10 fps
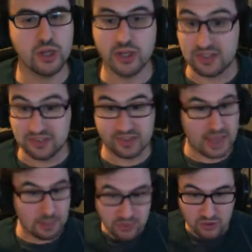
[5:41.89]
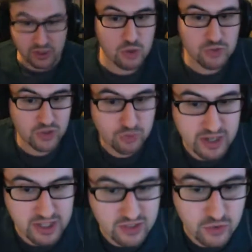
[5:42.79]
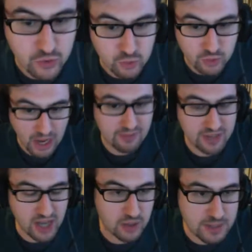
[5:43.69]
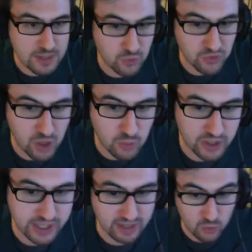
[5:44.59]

That's absolutely no discredit to having other people's artwork in,